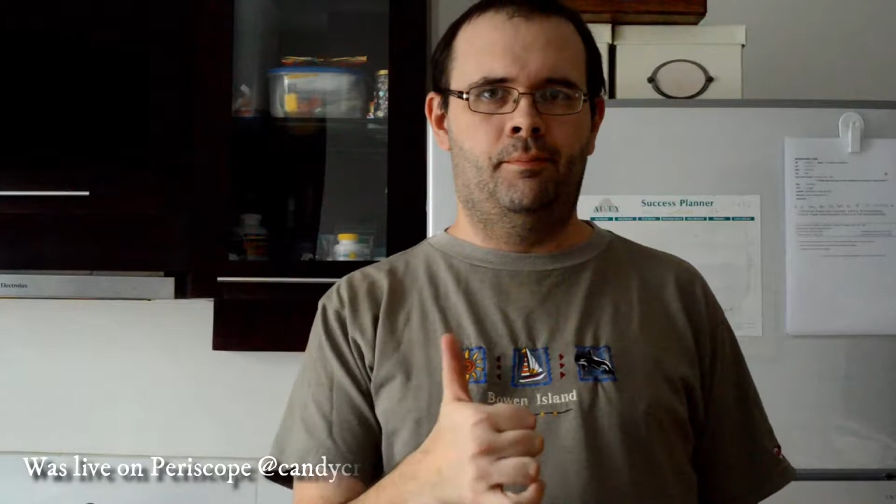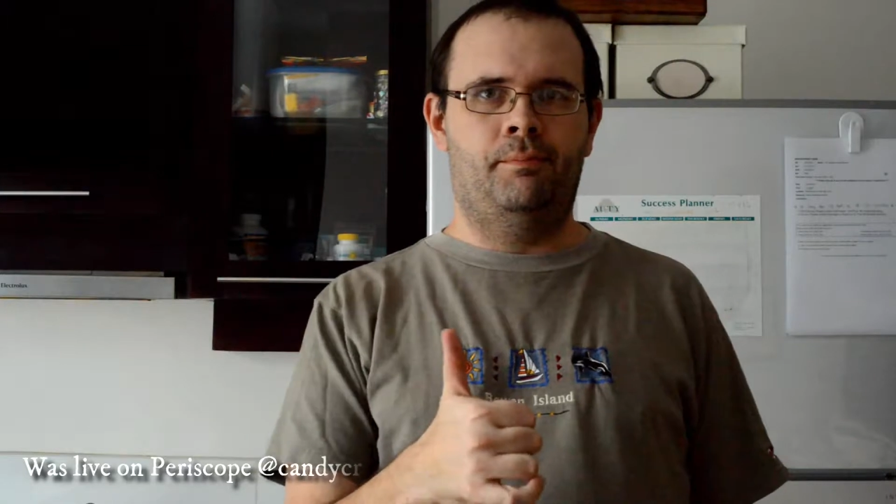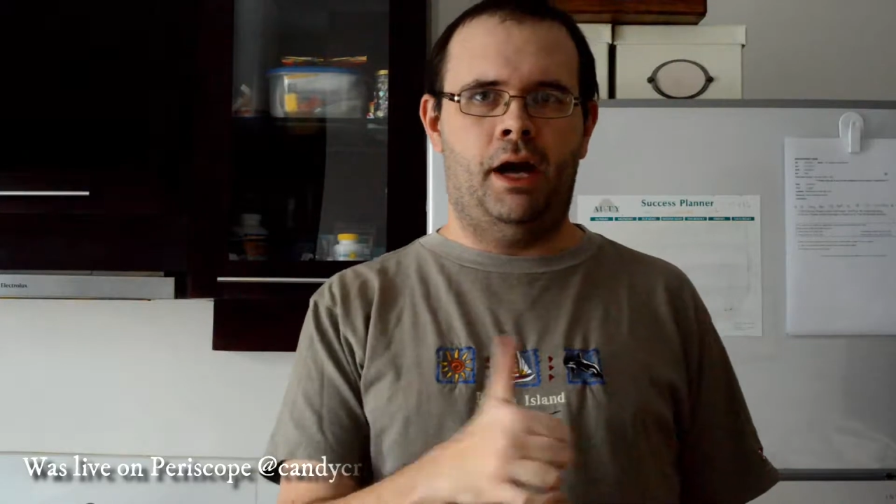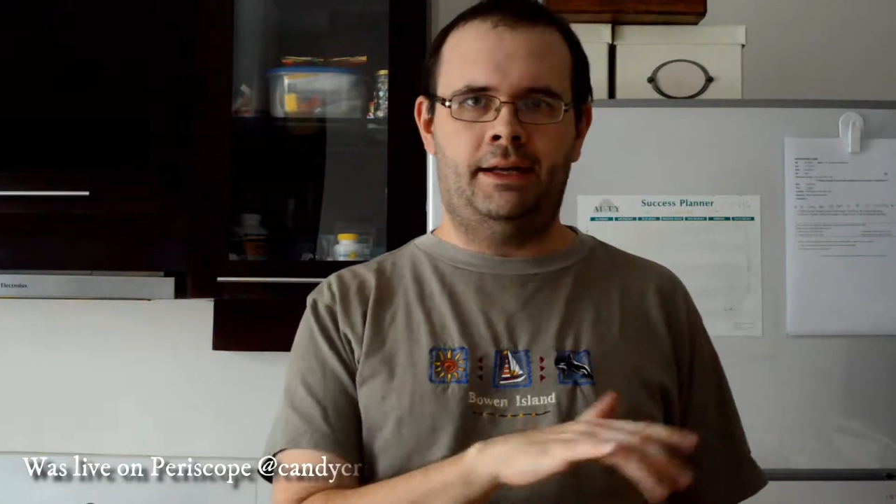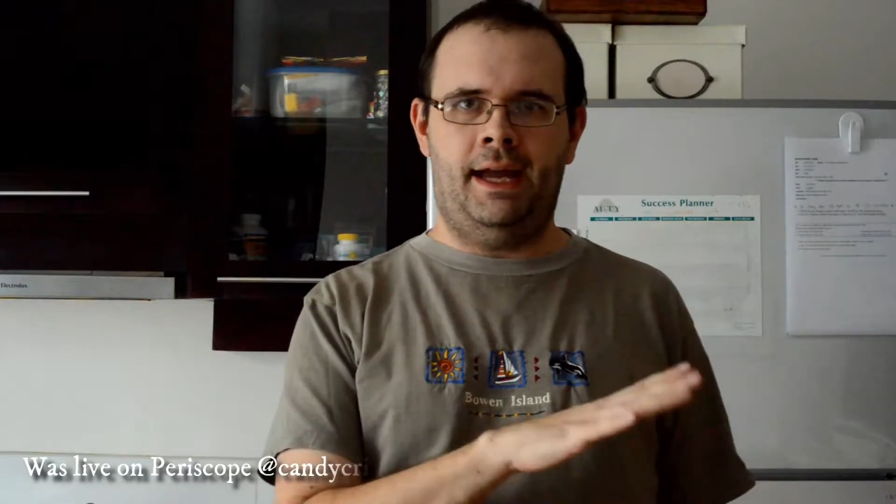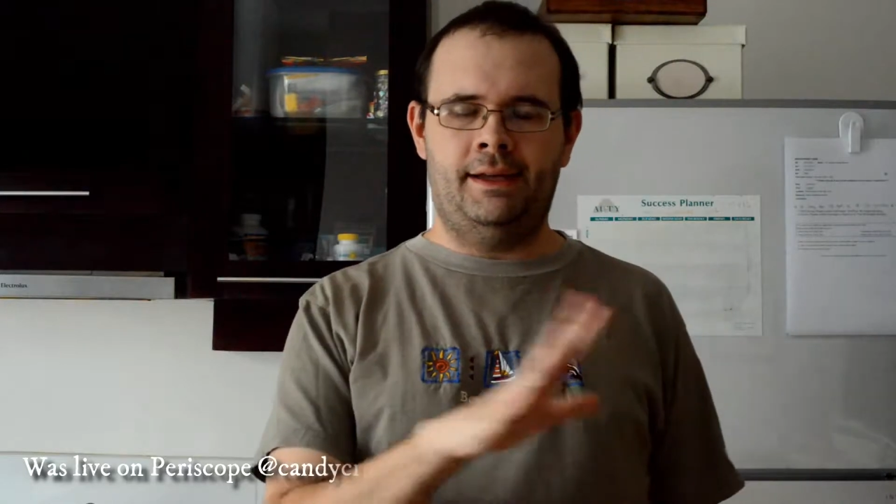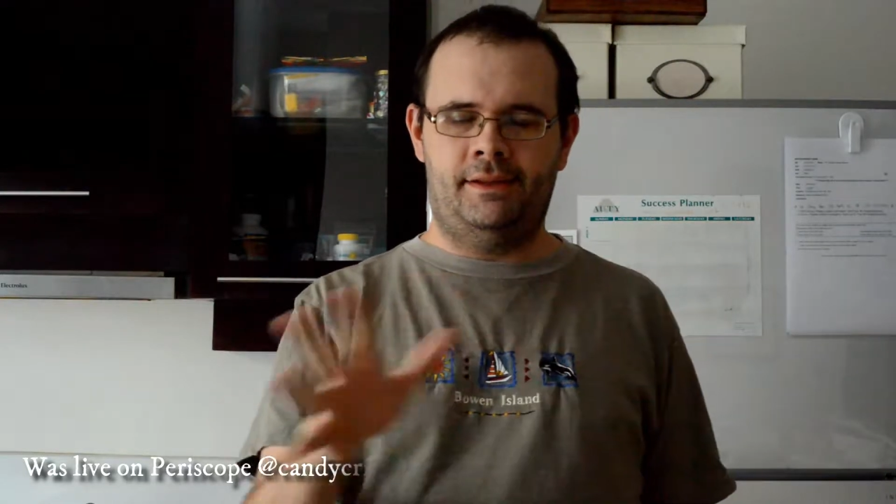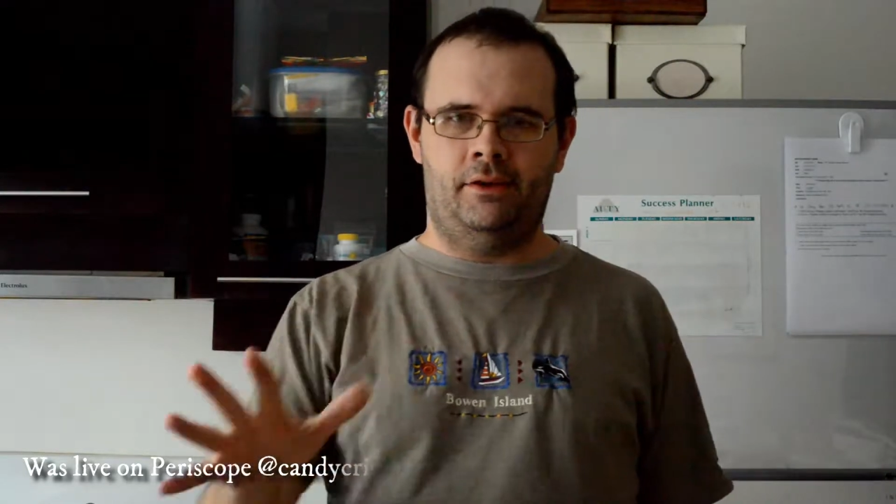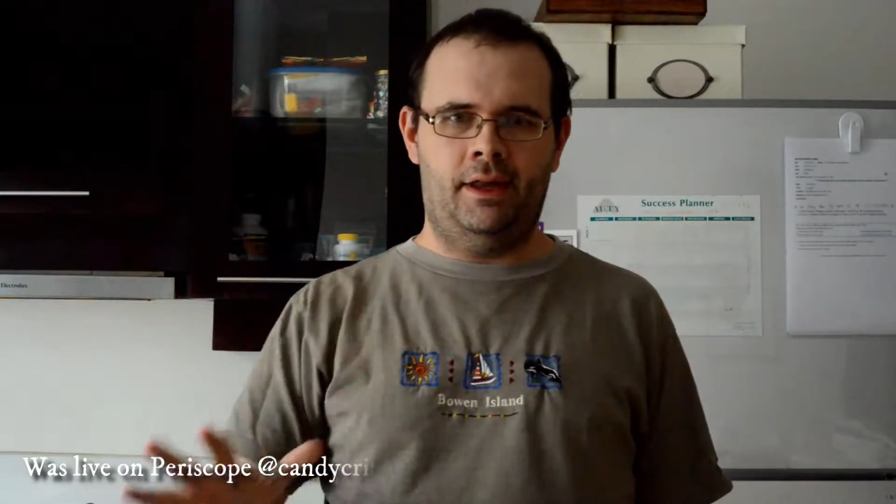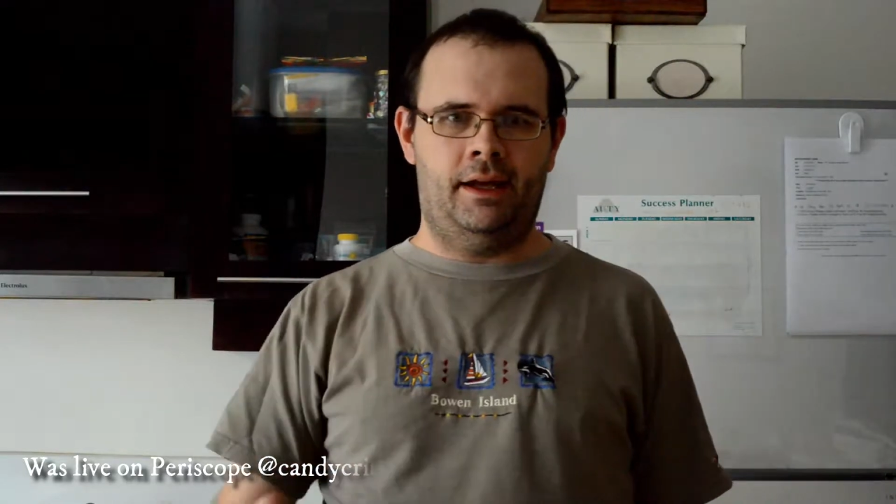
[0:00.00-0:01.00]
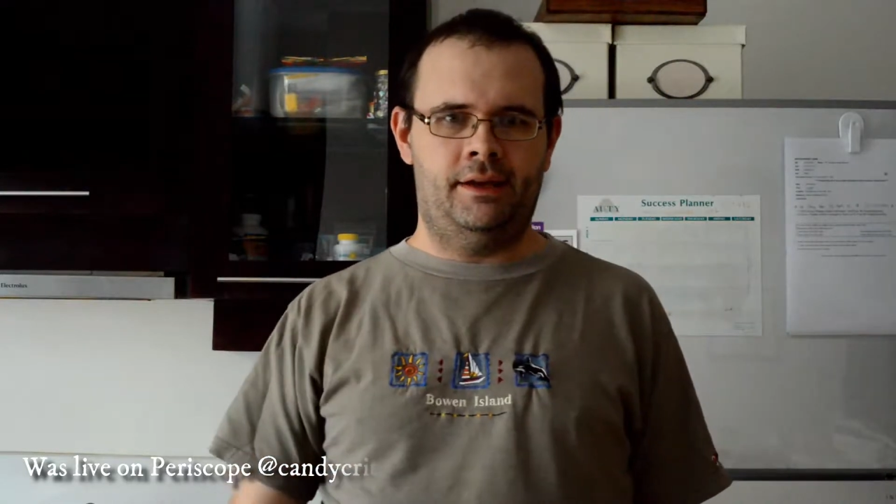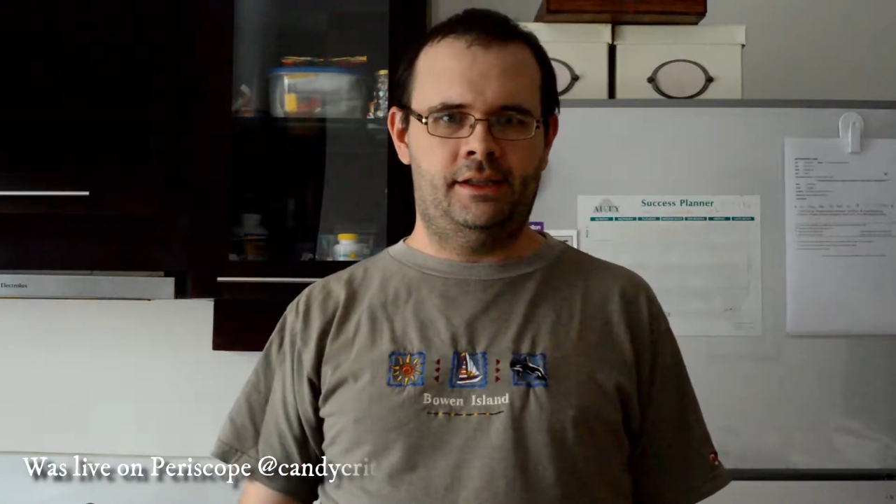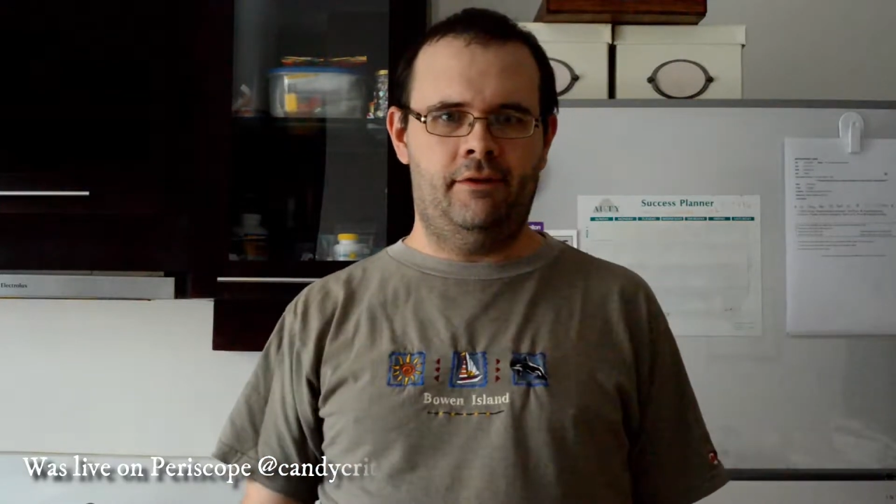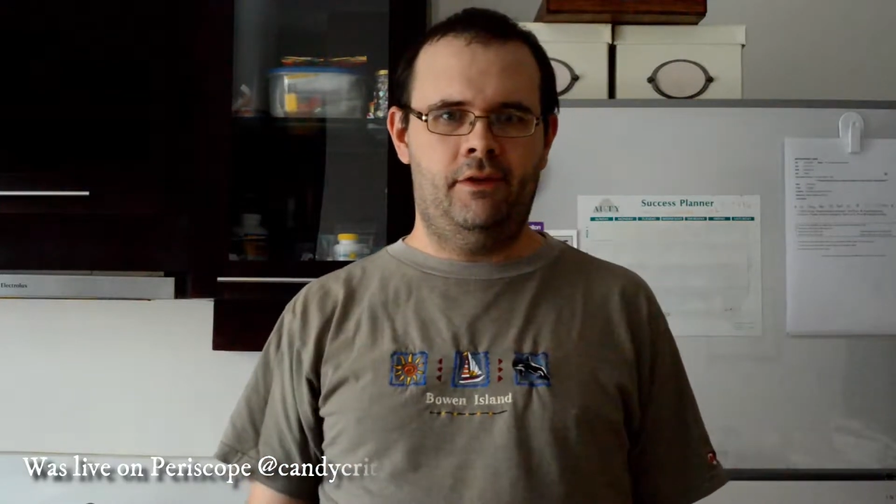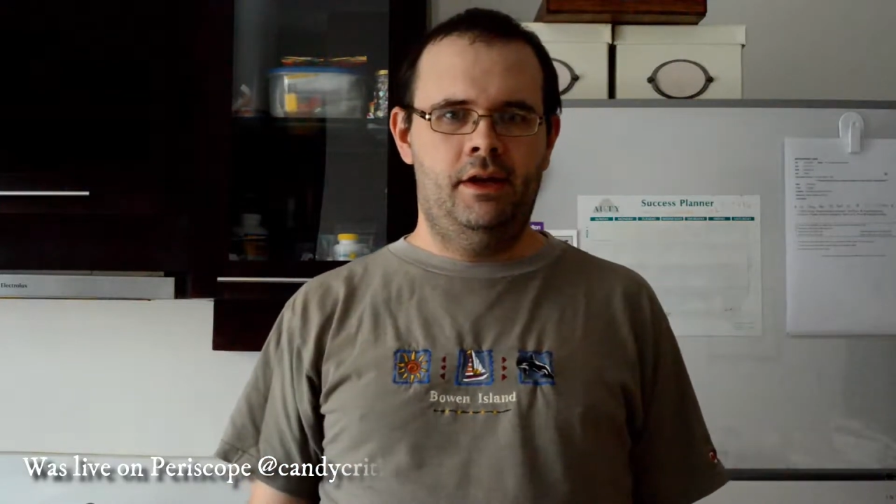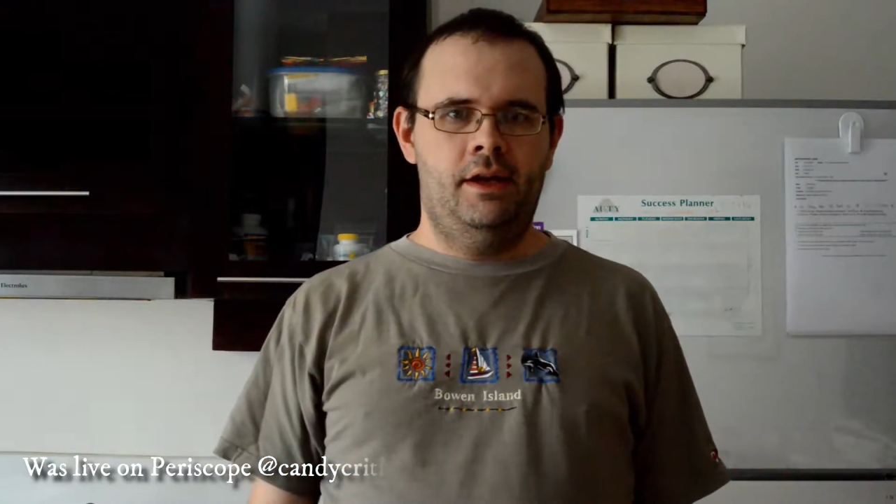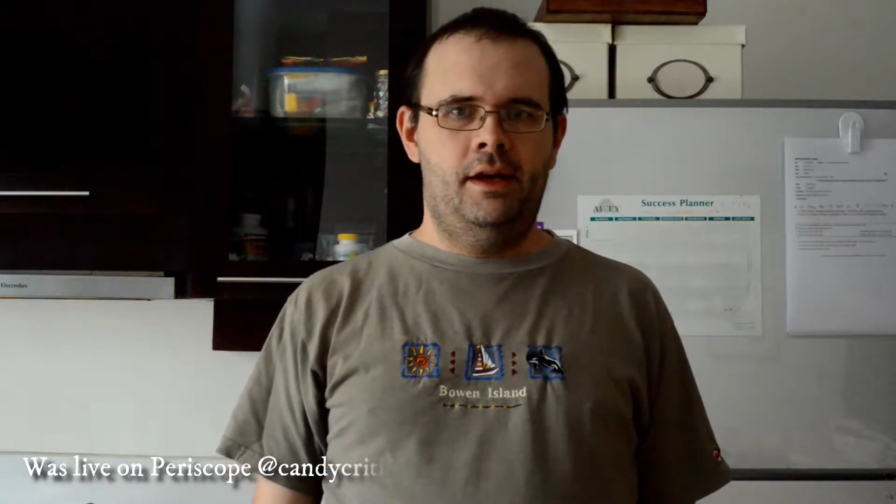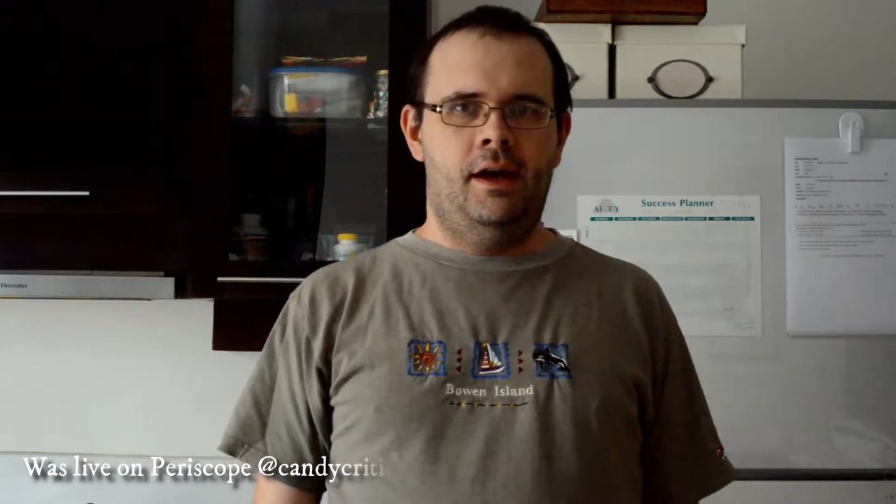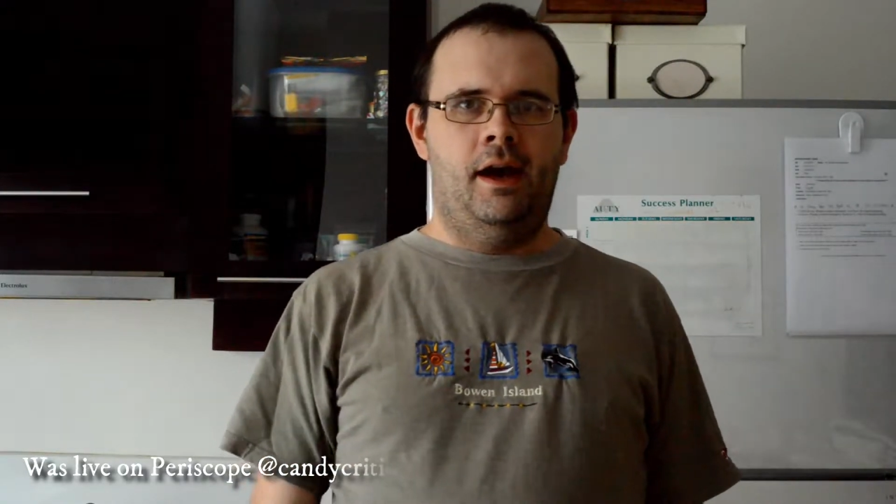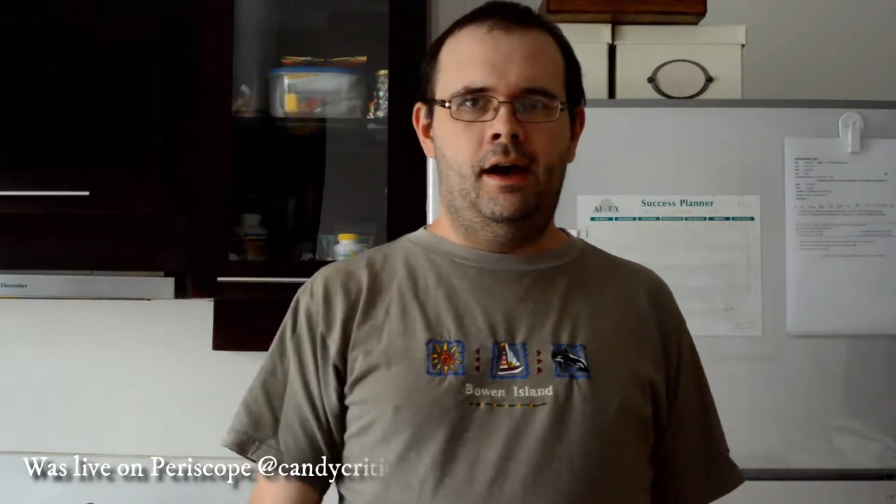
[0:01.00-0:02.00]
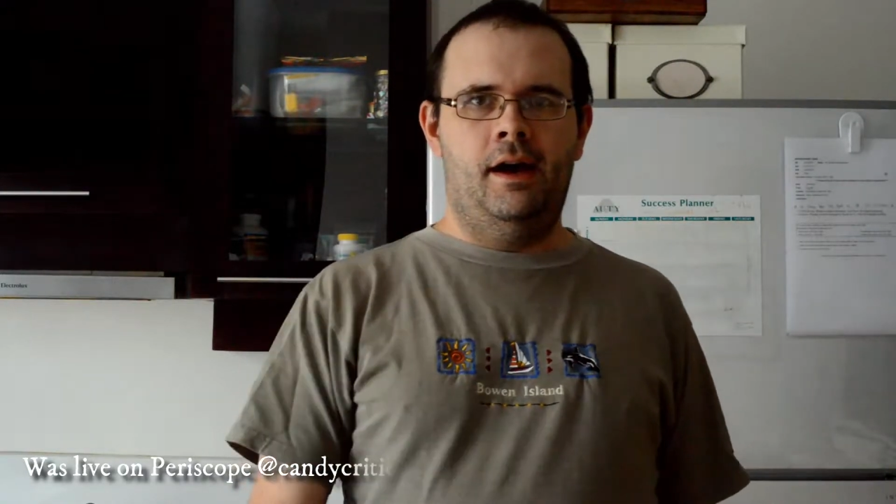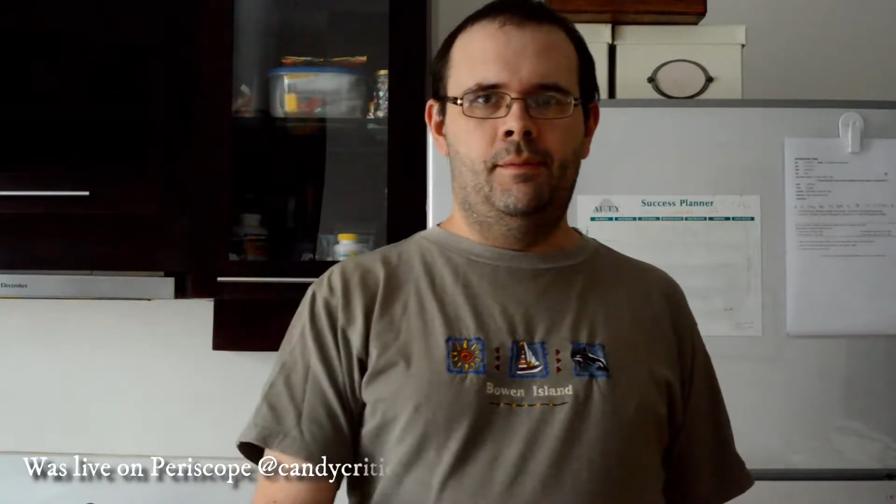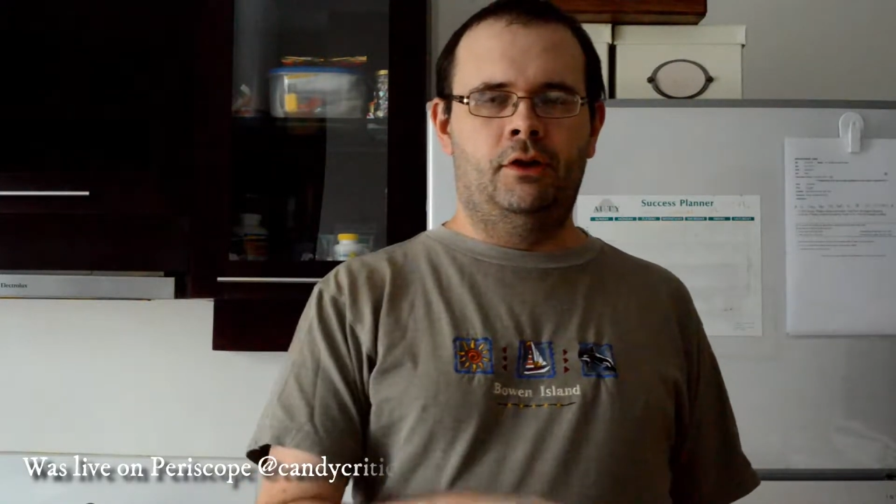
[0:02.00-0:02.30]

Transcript: podcasts and all that kind of stuff,